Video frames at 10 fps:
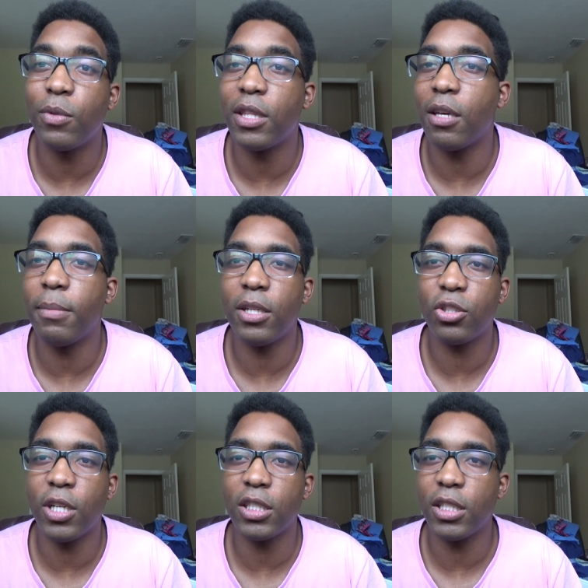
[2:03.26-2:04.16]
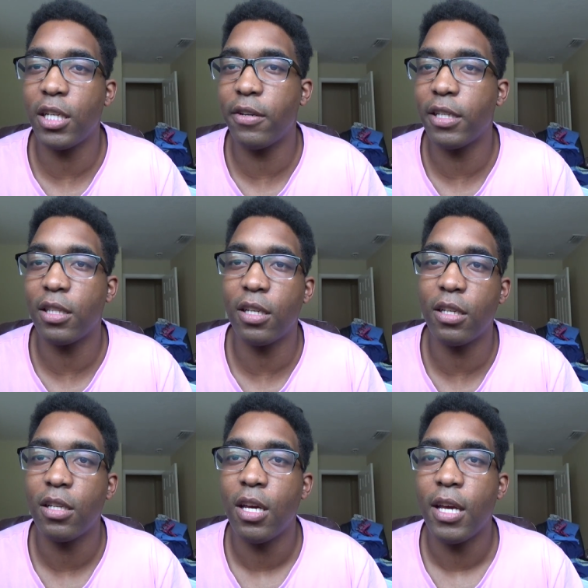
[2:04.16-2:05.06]
with the administration here at
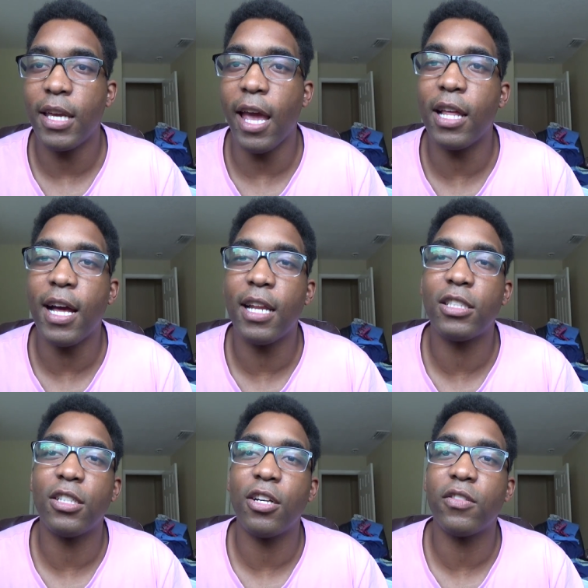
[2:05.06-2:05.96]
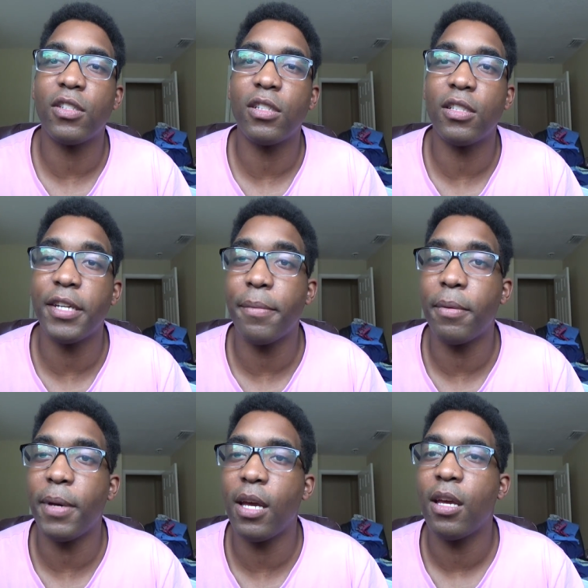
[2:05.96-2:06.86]
the Galen College of Nursing in
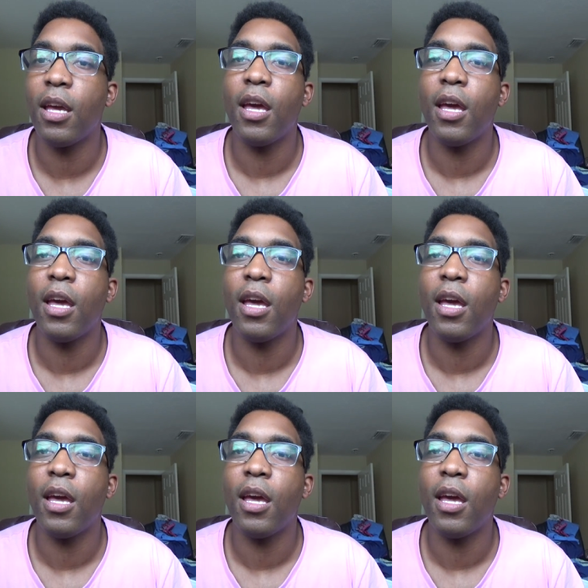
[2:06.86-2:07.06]
Tampa Bay.